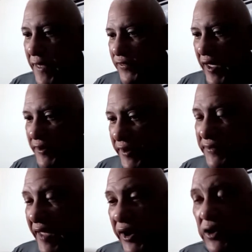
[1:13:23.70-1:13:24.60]
They
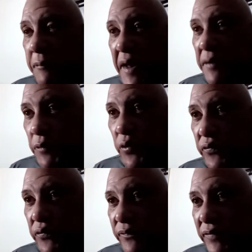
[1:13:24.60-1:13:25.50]
could have made a move.
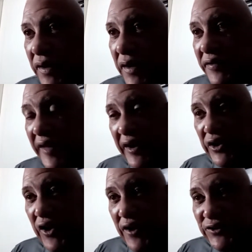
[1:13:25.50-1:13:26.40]
They could
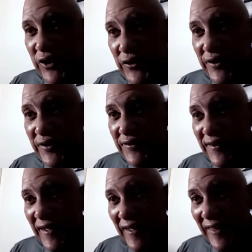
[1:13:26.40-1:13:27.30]
have got Turner,
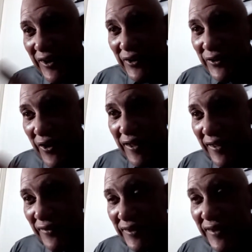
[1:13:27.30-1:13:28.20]
and they could have got
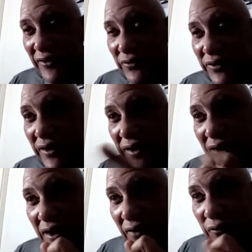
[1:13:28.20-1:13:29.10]
Hield
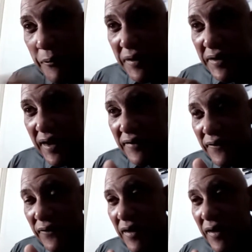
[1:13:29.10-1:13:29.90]
from Indiana.